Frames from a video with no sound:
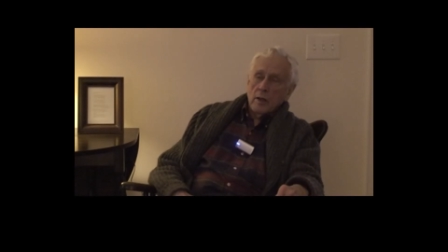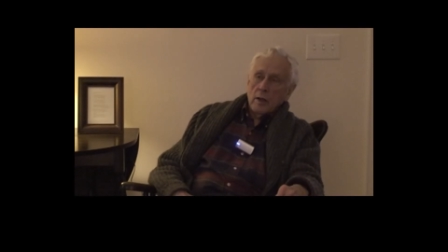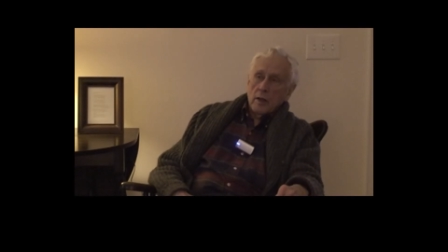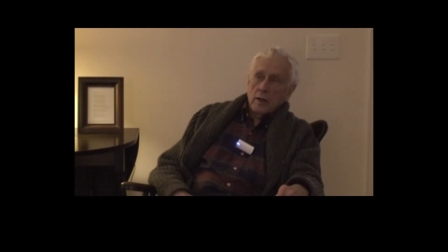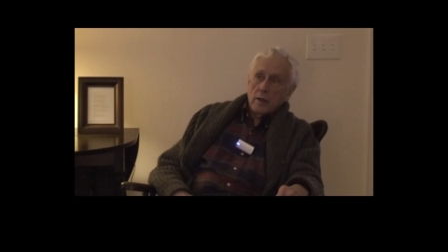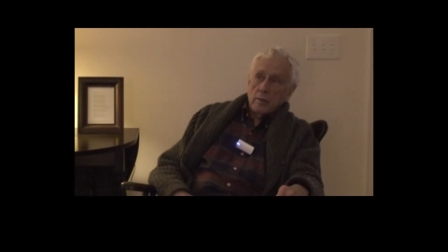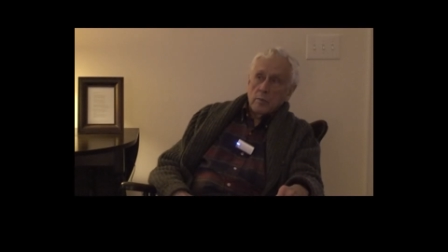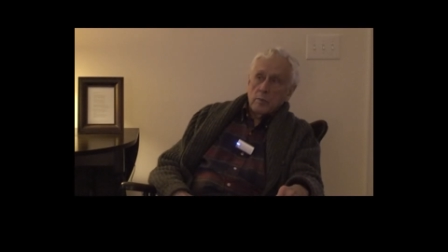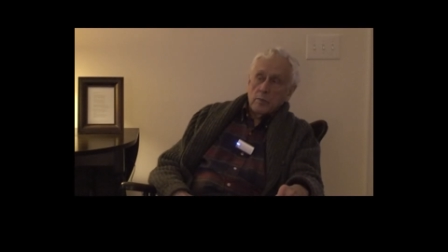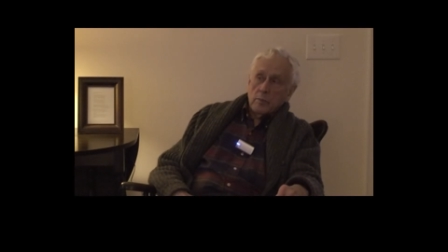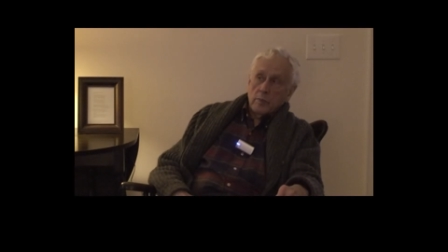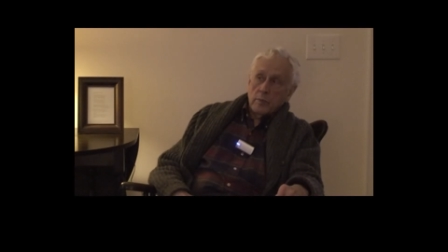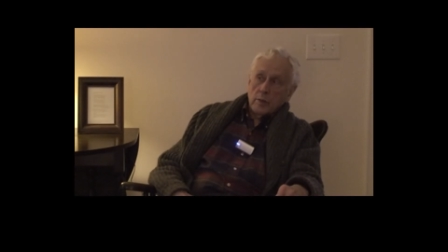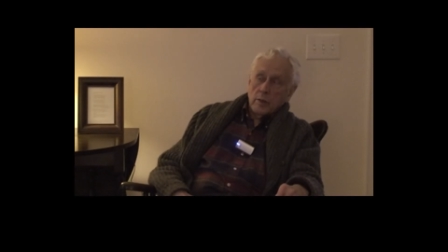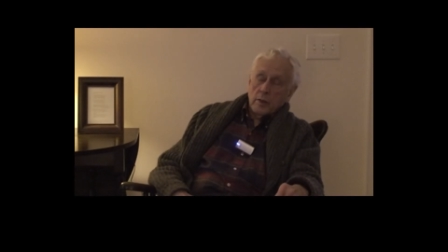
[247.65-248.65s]
Uh,
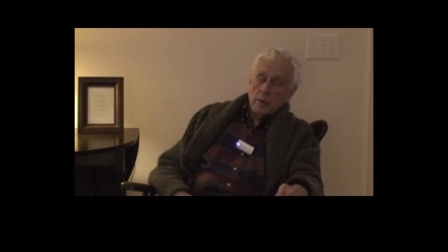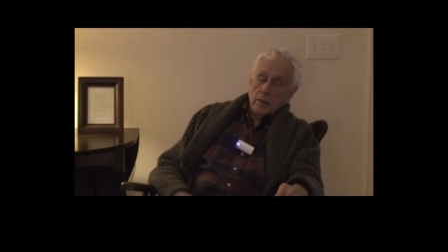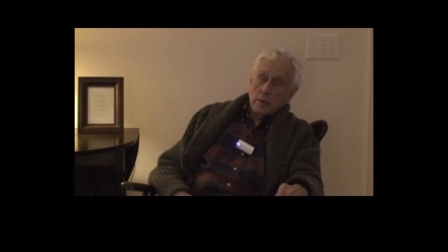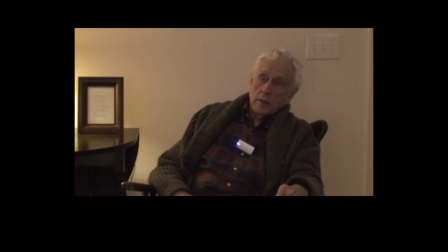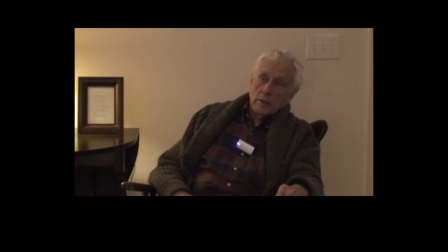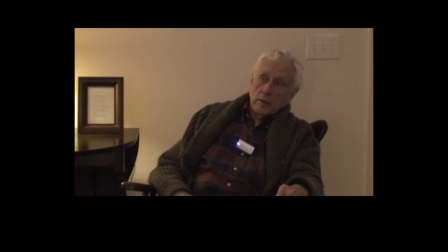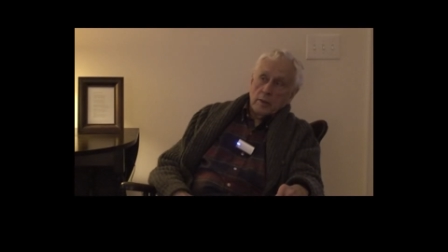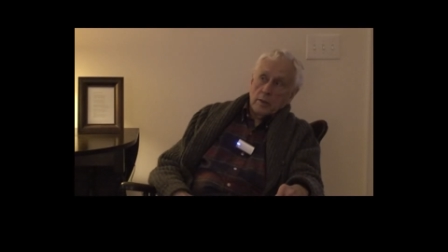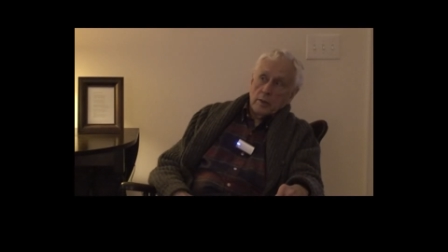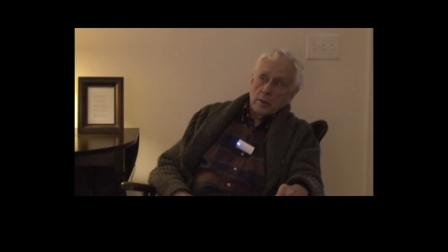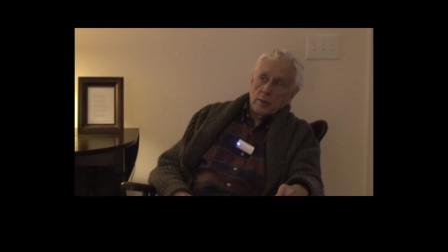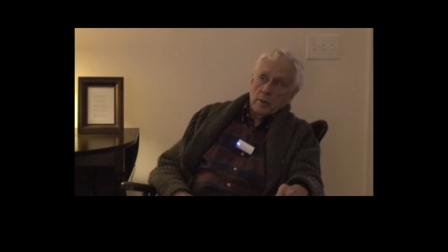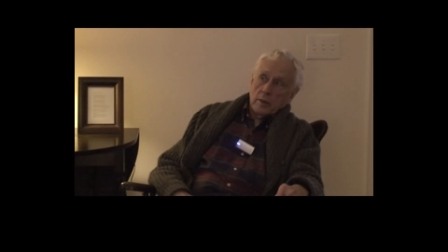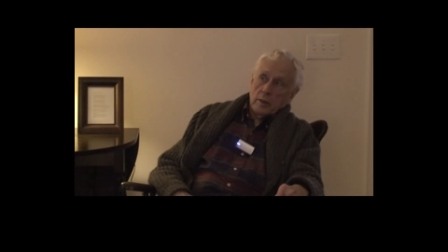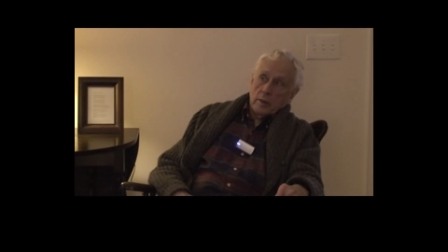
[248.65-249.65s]

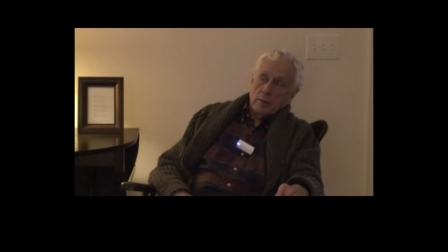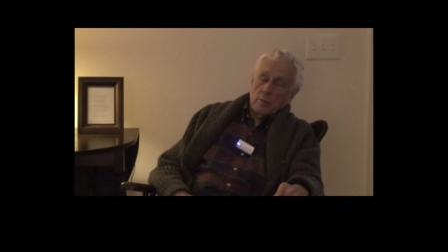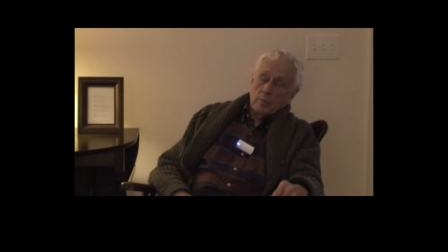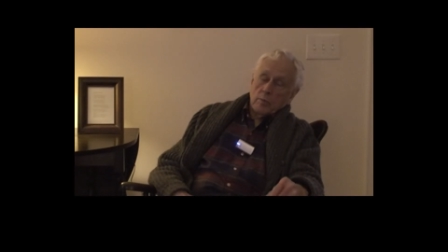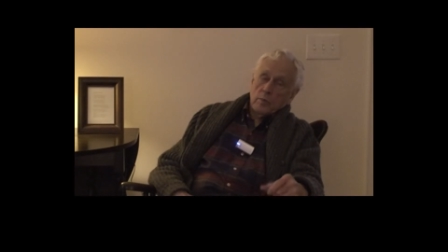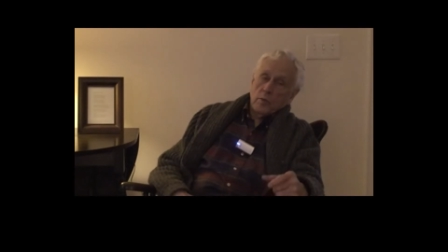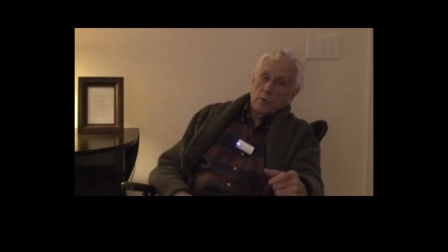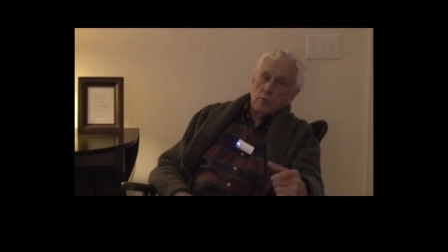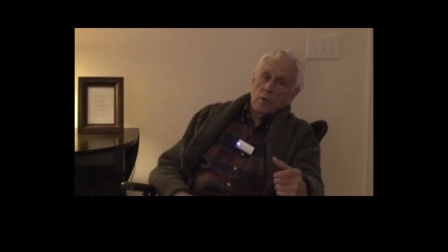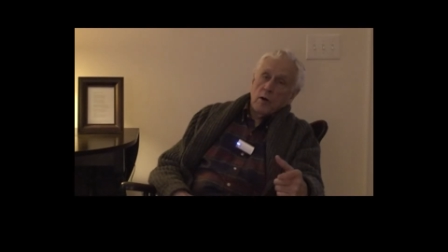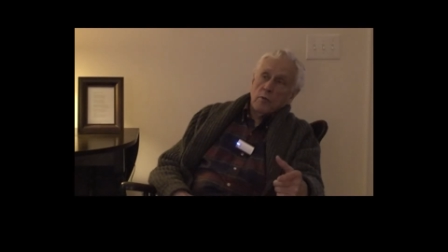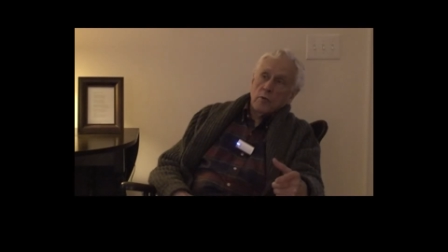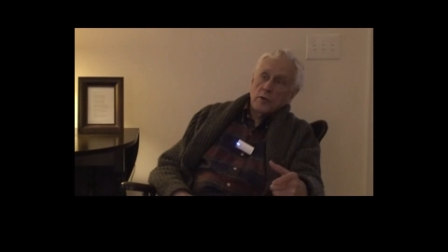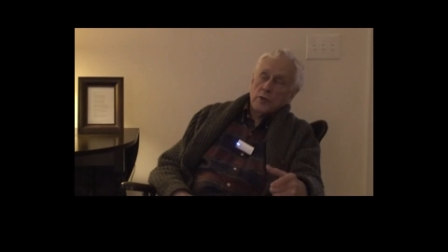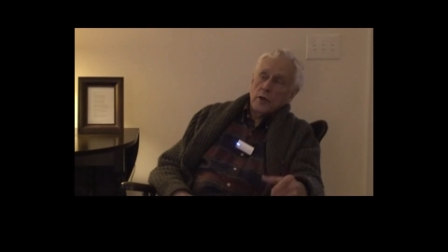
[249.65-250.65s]
uh, but
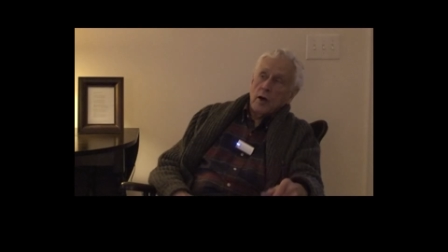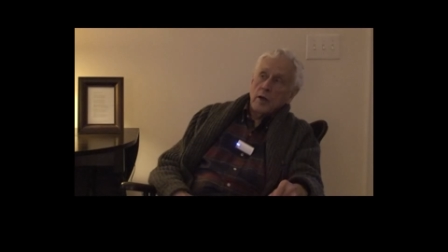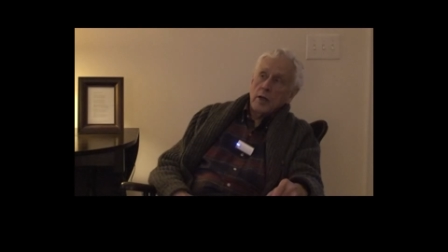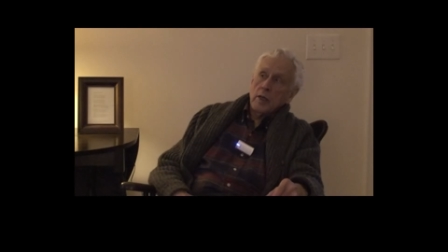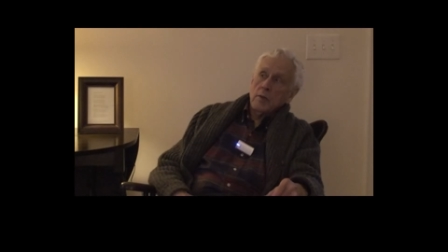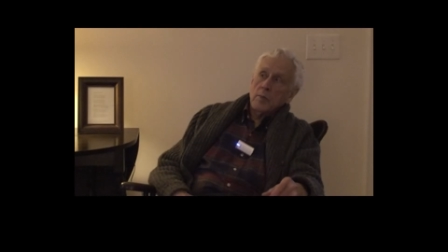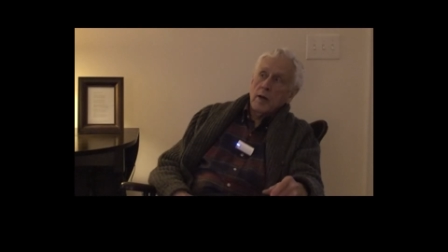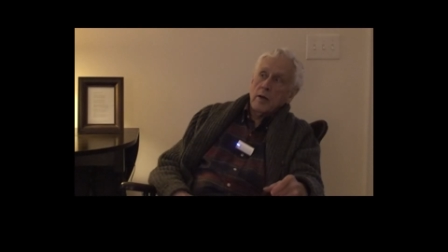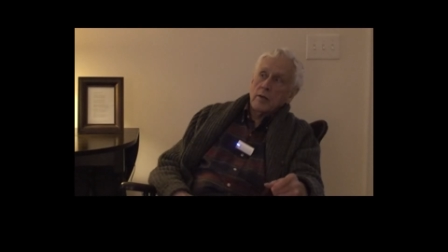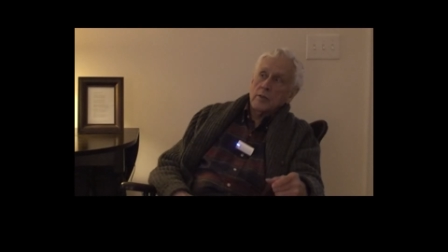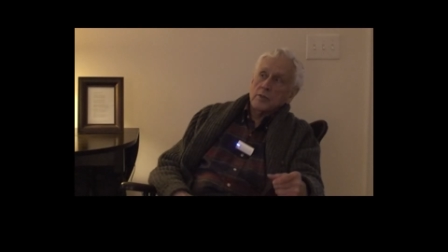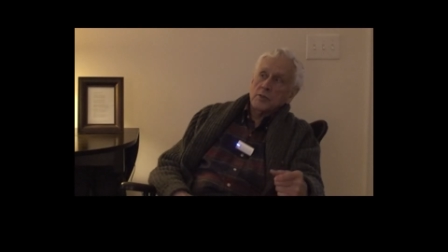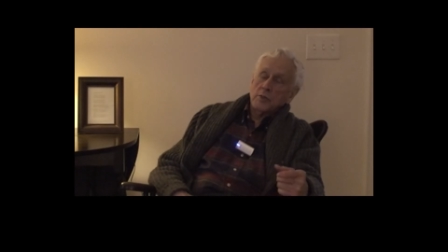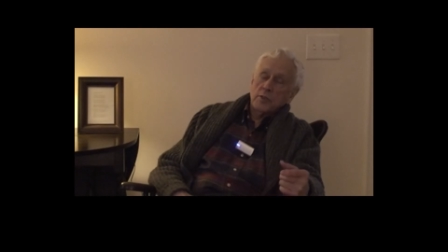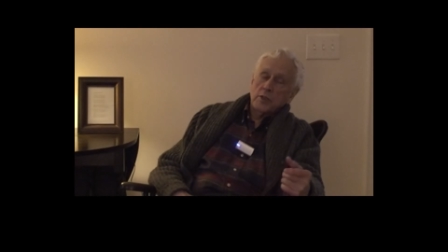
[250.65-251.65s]
what we're talking about
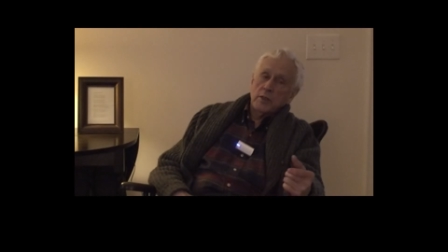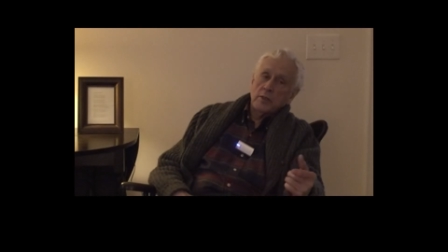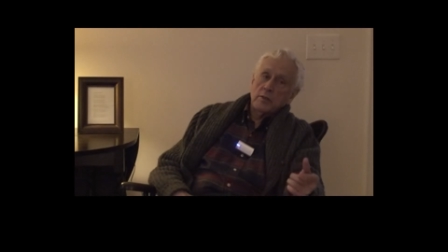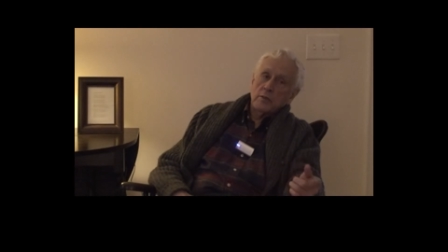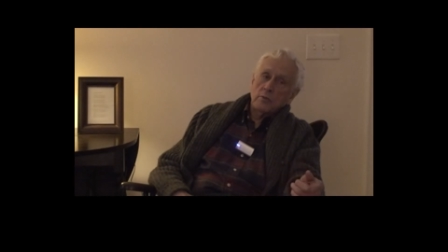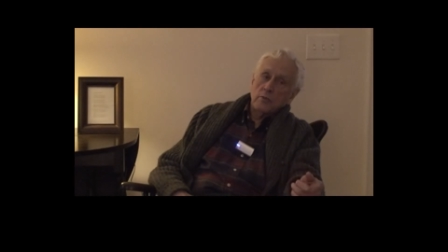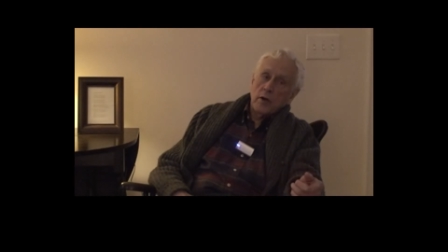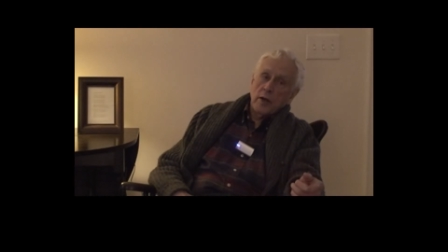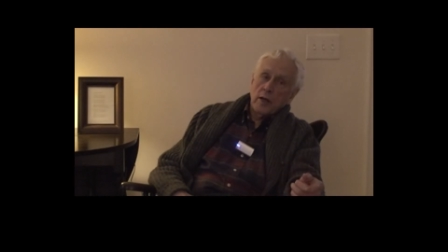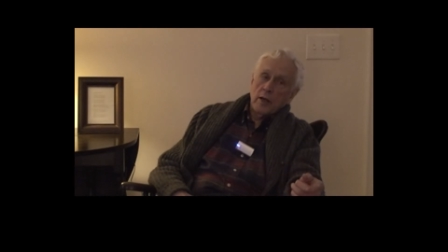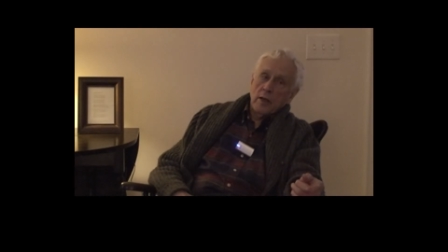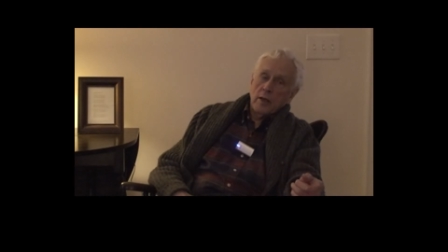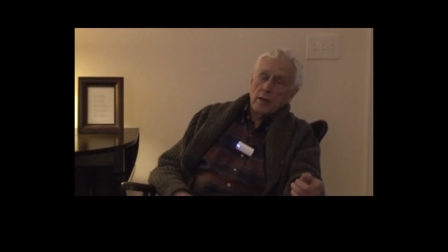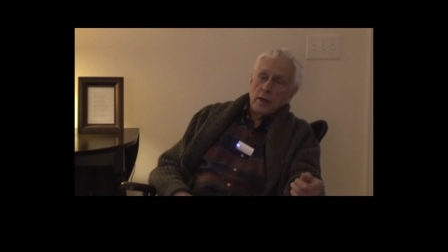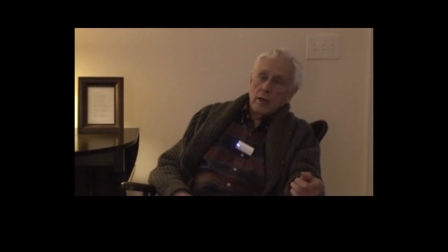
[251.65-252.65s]
is indeed the
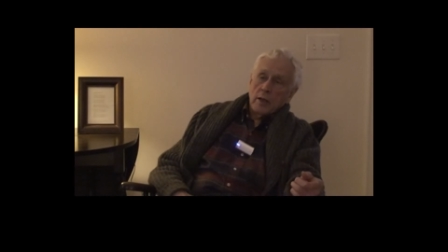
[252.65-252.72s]
way